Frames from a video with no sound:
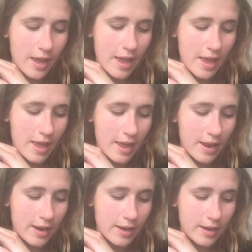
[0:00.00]

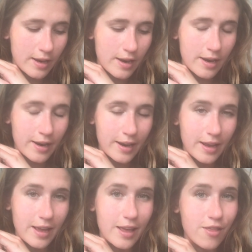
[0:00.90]
and
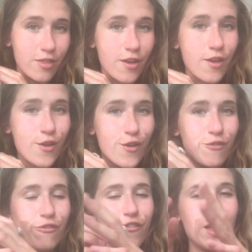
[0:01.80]

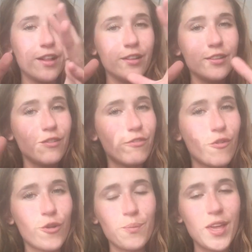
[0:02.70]
the field
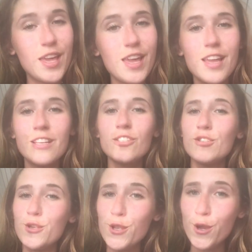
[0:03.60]
for me is
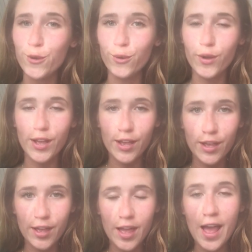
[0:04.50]
new.
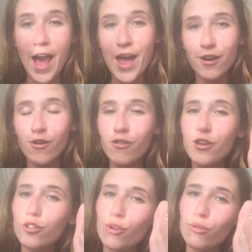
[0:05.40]
I know
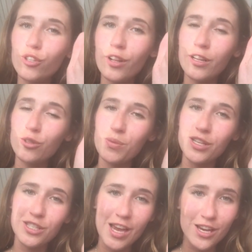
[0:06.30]
the social
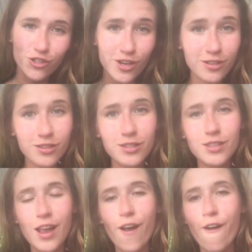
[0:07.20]

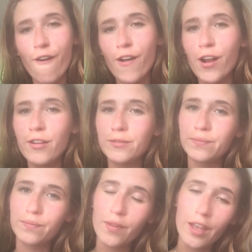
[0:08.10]
expectations are
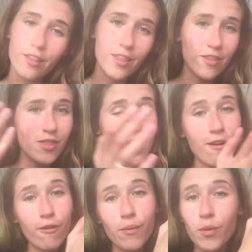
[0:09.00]
that
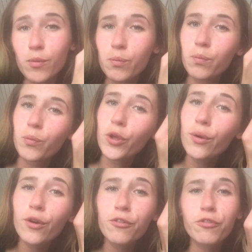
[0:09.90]
their
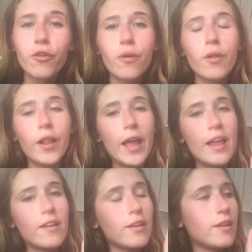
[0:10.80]
beautiful
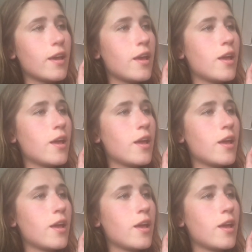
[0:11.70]
and